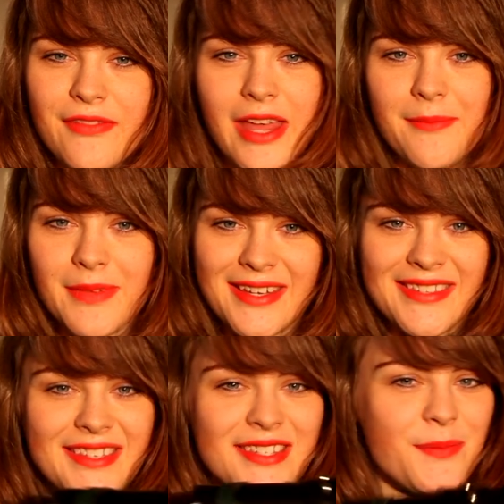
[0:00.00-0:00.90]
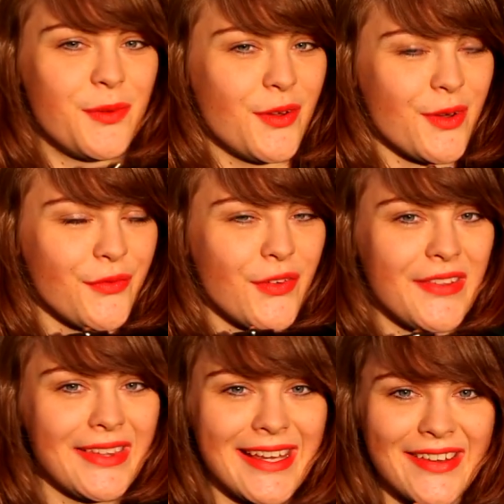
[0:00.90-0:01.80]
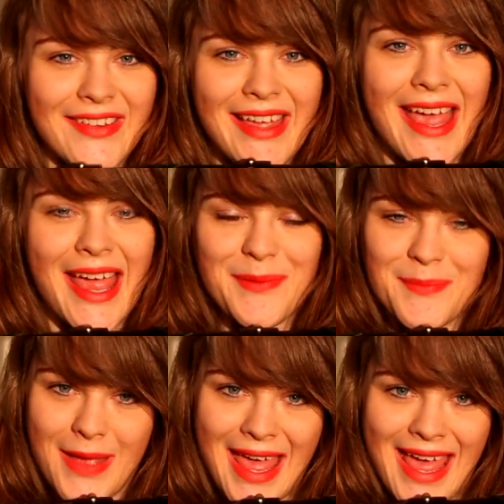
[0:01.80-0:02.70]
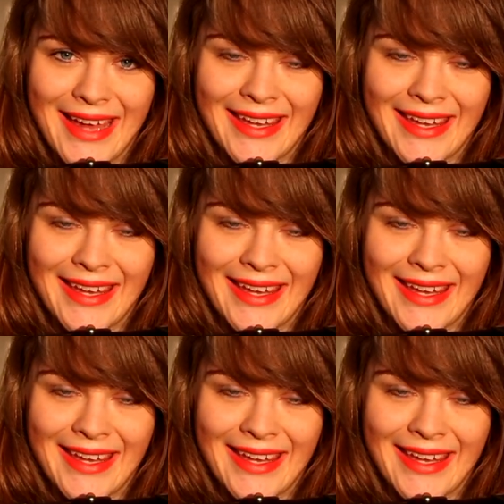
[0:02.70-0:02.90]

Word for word: them is this beautiful little handbag.